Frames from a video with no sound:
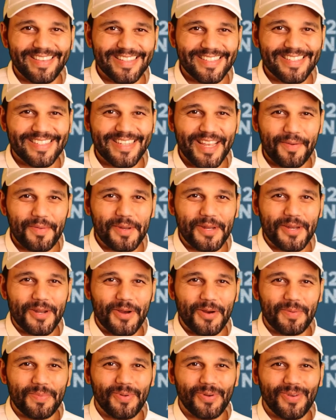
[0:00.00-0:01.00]
this is Damjan
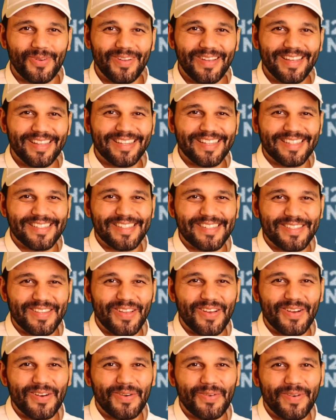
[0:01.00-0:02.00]
Denoble. This is
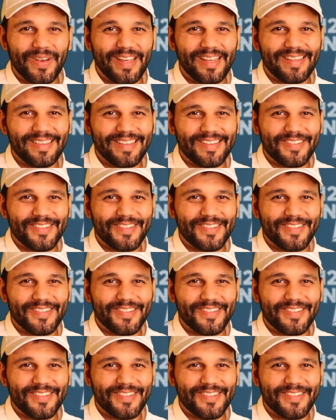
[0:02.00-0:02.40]
Law Great,